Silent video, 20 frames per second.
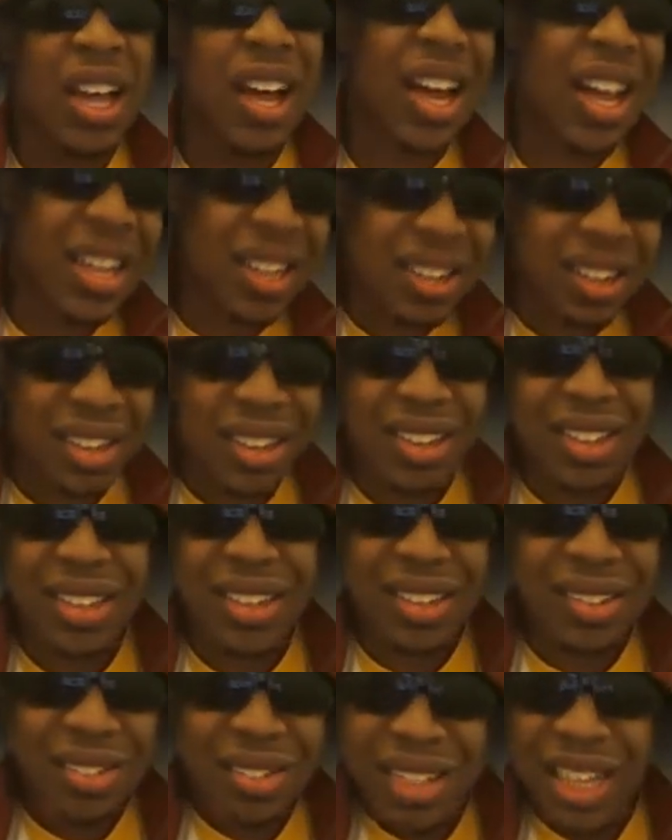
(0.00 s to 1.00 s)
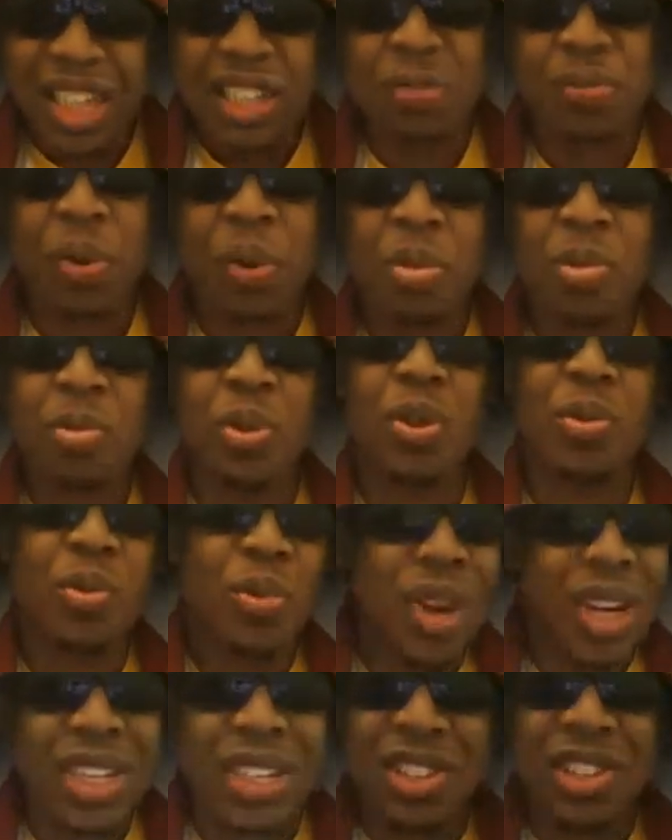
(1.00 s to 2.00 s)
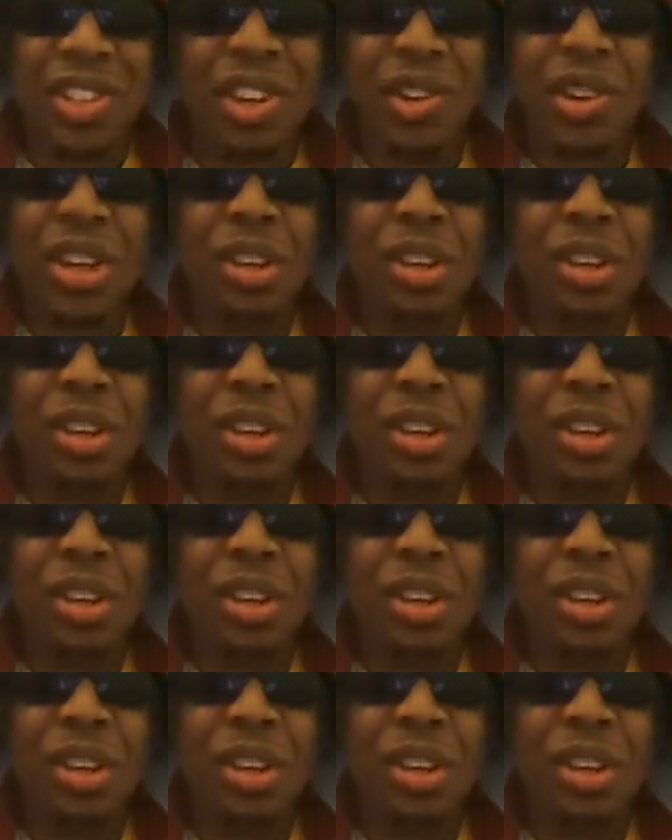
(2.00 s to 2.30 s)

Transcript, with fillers: And that's probably what it was, you know.